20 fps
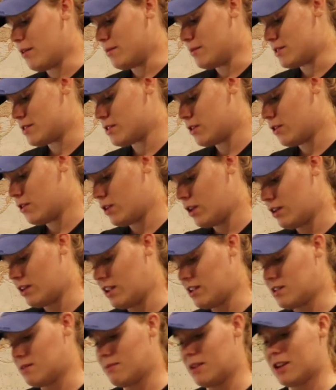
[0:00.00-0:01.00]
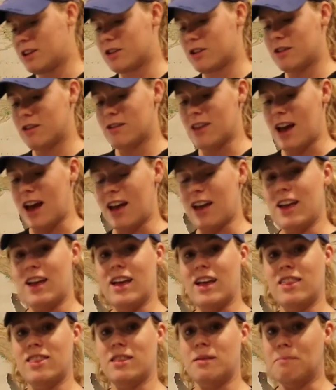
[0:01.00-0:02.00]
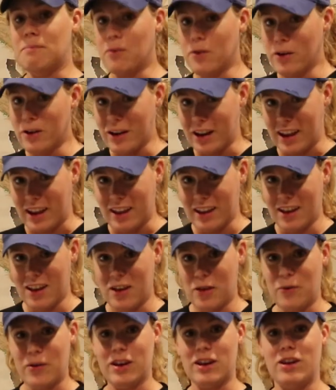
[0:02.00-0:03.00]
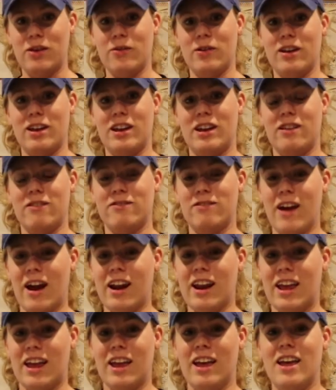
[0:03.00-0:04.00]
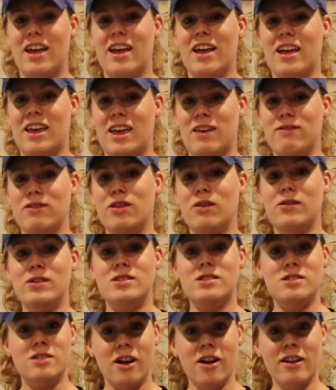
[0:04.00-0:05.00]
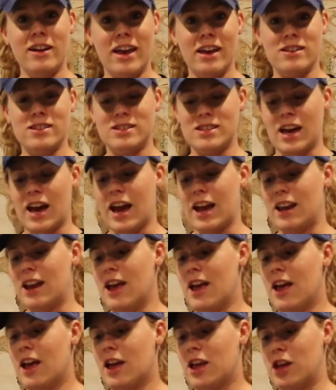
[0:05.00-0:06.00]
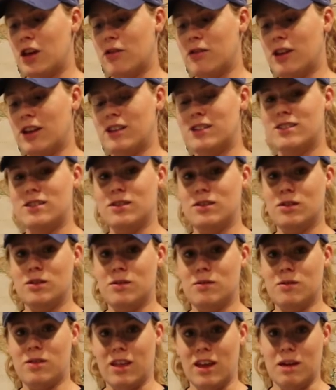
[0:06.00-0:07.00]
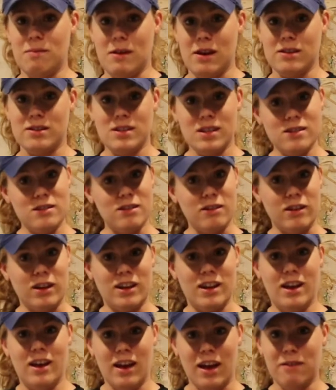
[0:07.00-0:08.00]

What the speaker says: So you need to make sure that in the morning when you are getting ready, even though it's dark outside, you need to think about sunscreen.